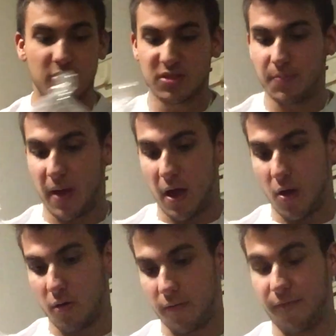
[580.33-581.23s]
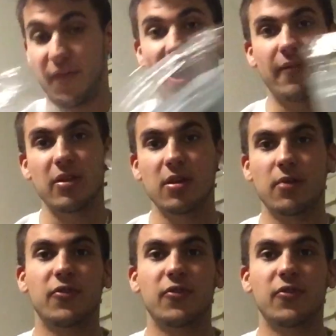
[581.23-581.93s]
there's about five in here.